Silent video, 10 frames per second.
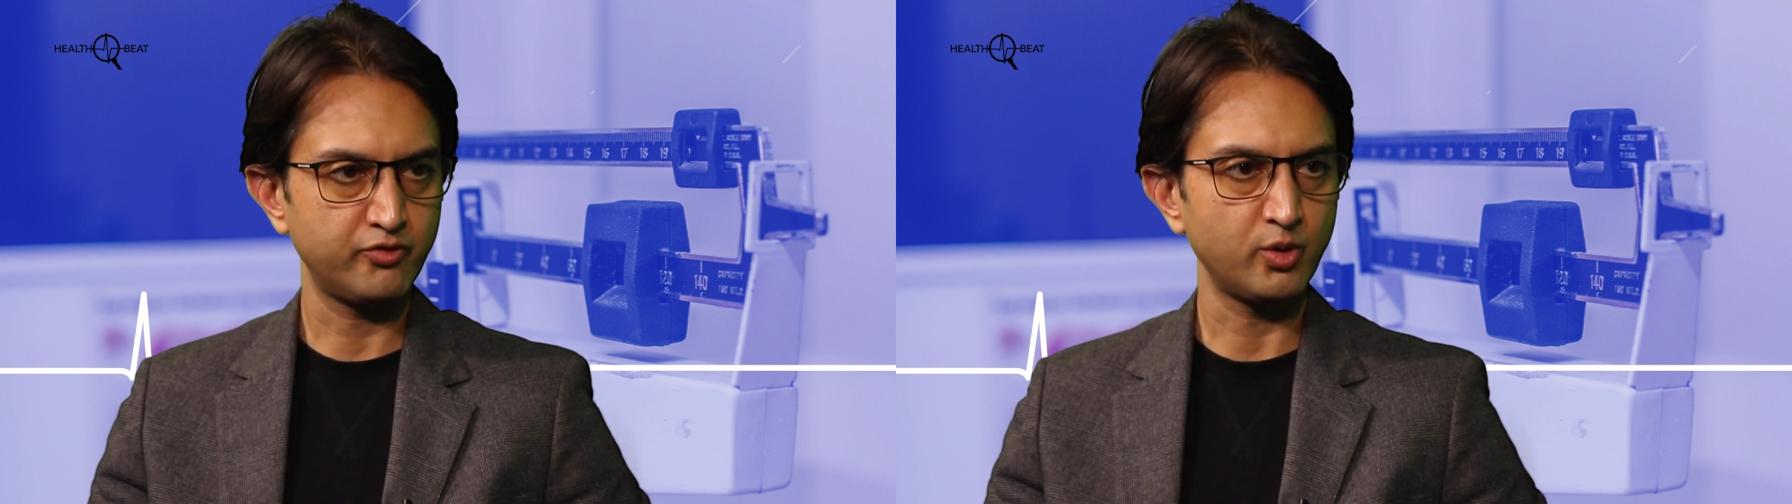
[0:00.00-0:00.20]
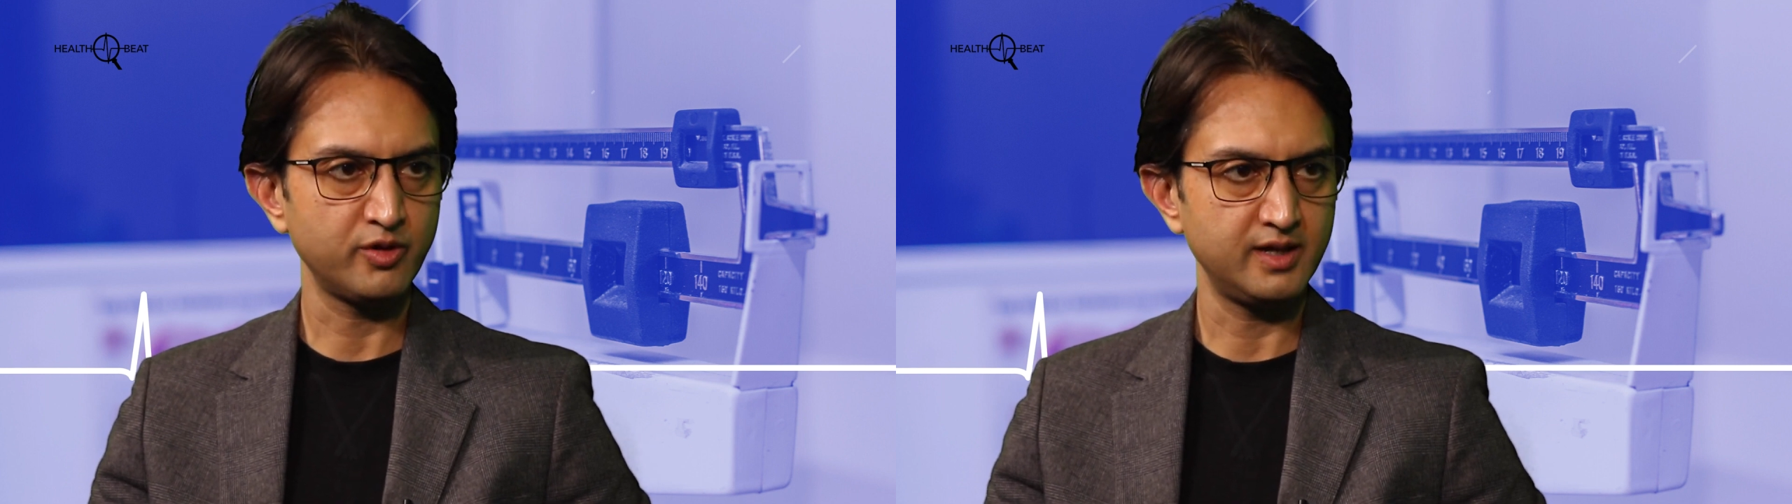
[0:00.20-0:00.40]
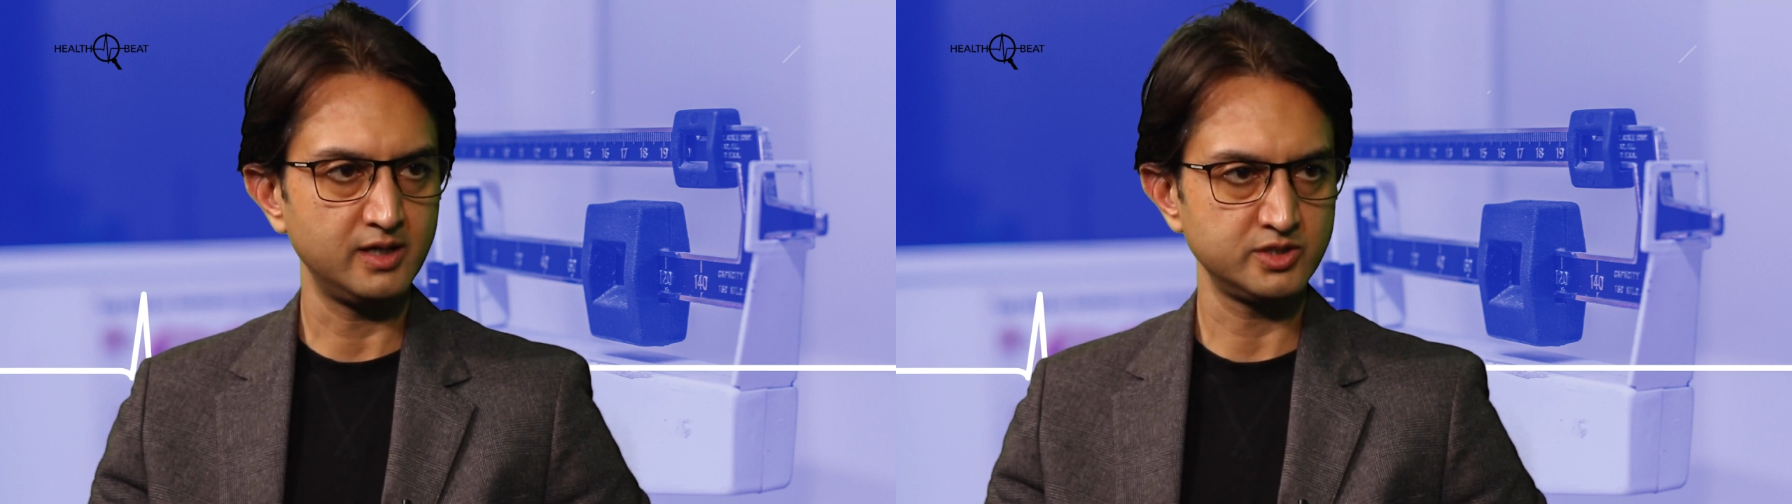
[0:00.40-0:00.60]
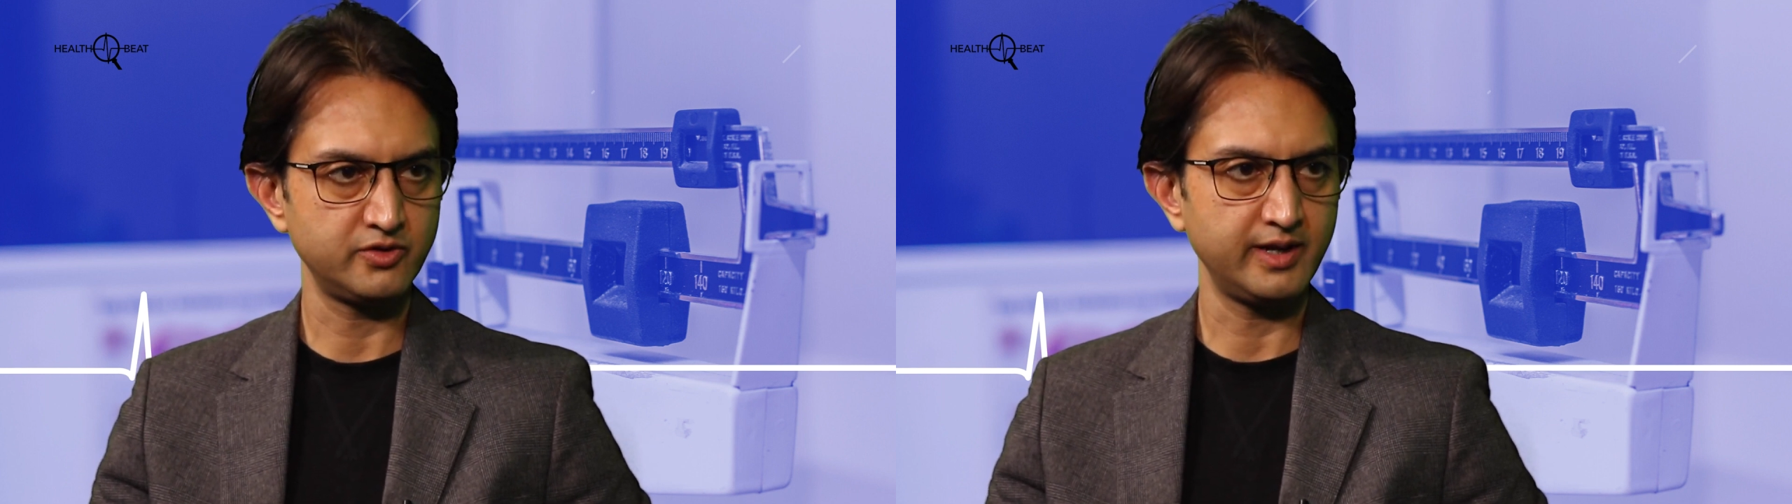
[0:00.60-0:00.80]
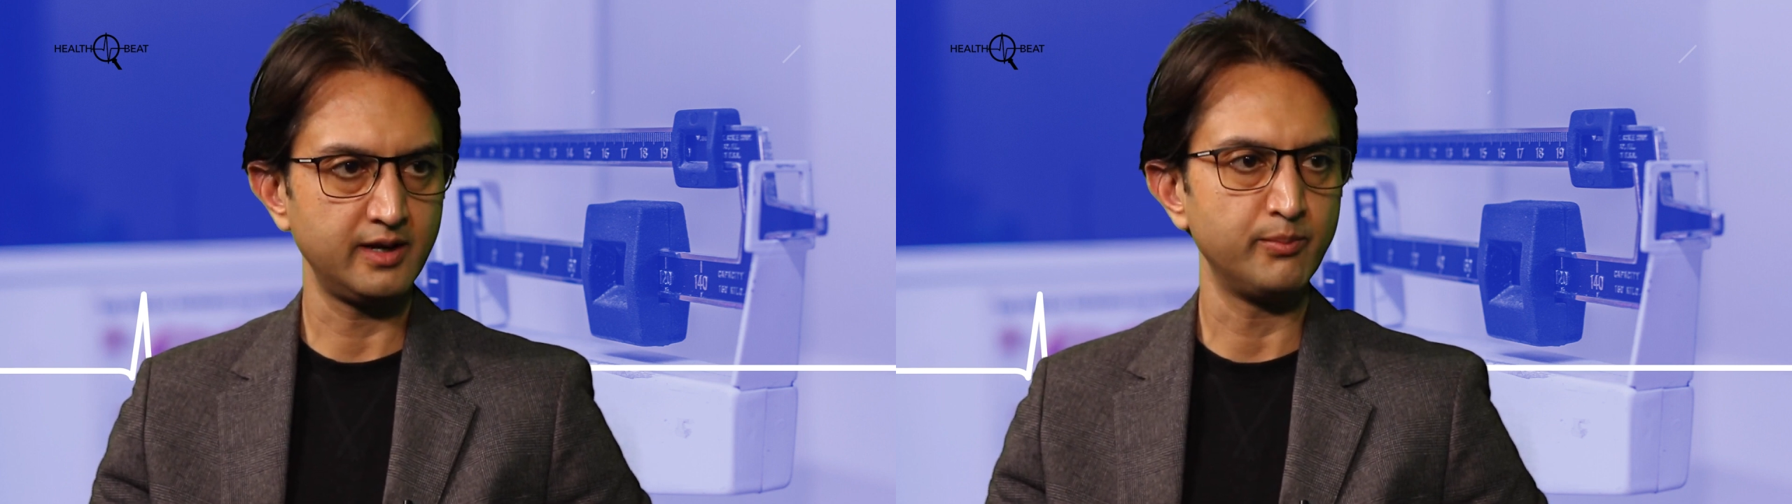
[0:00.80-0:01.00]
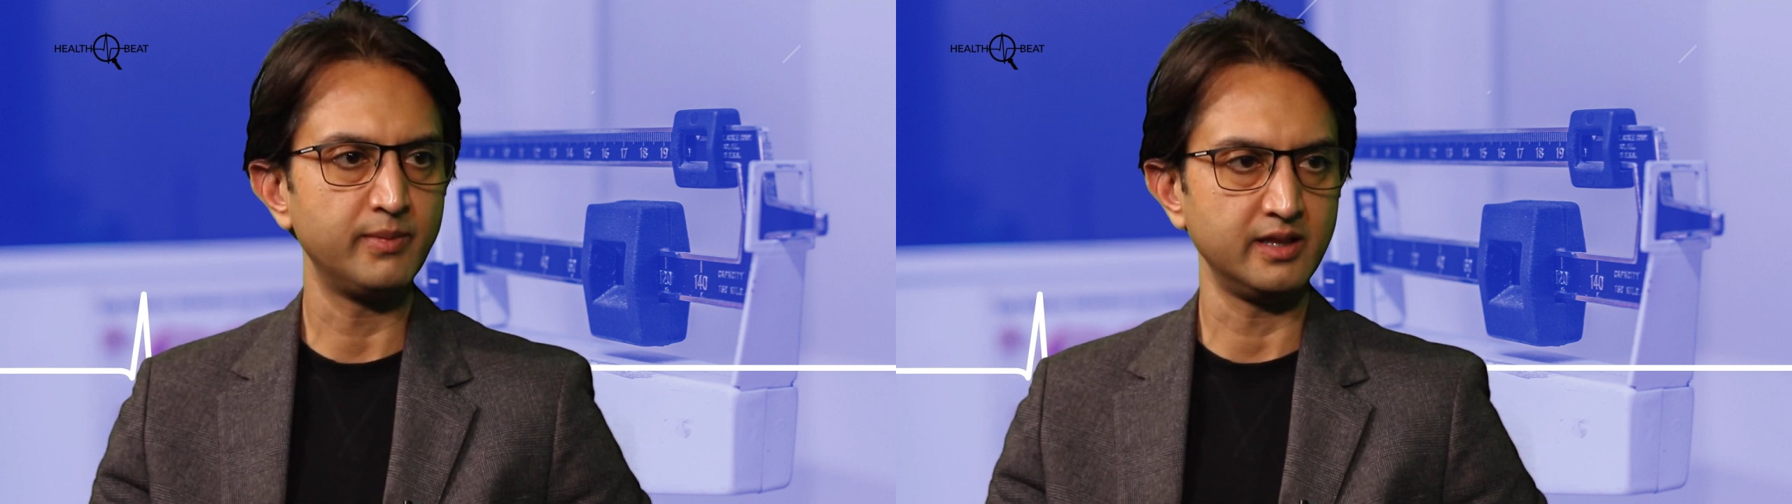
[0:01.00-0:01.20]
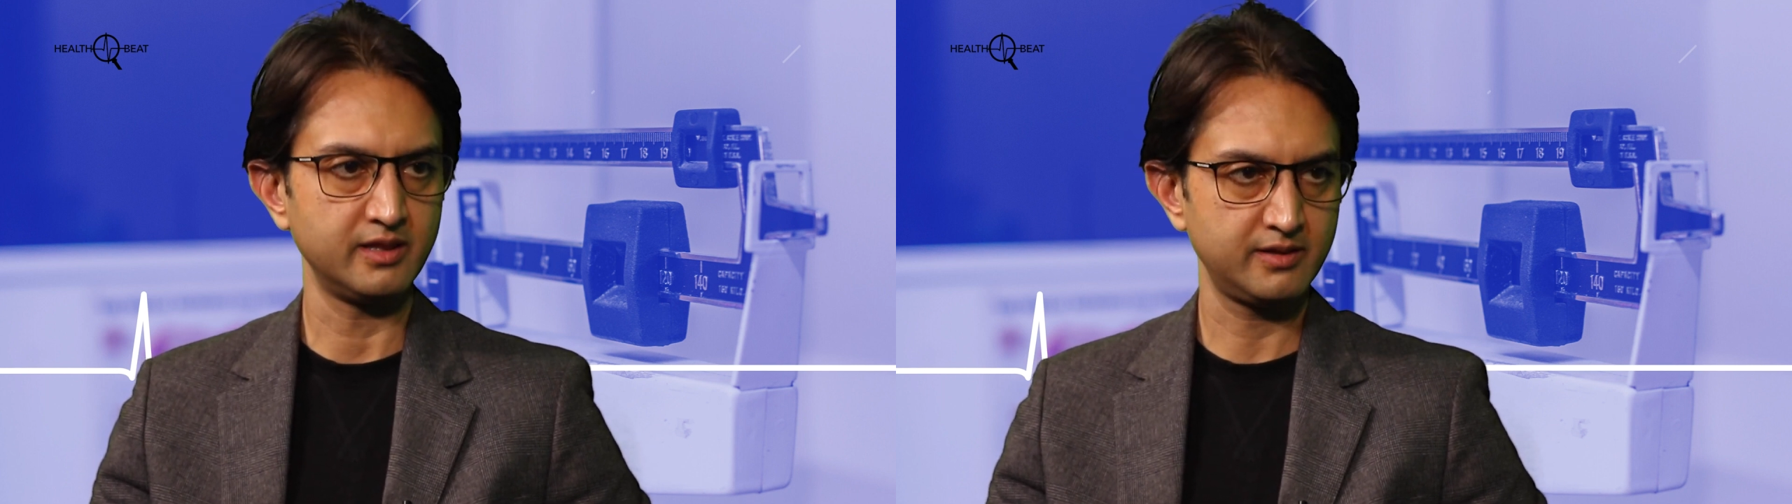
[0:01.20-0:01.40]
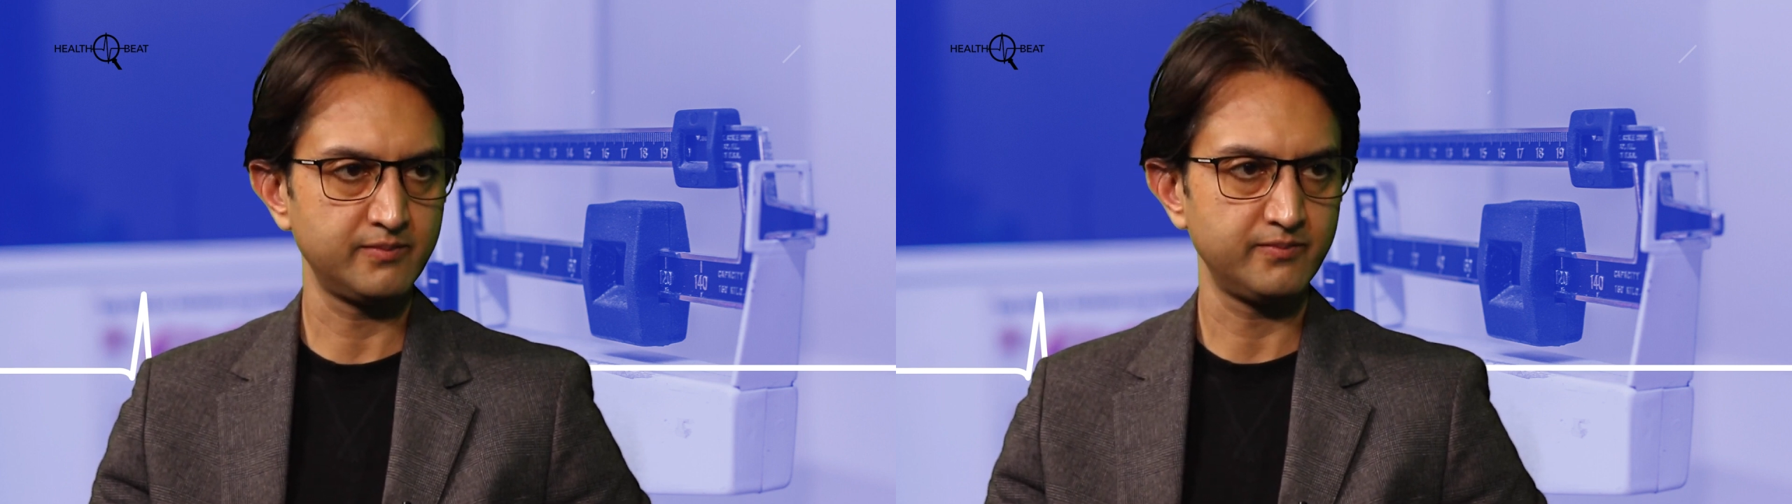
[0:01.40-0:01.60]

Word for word: four thousand rand a month.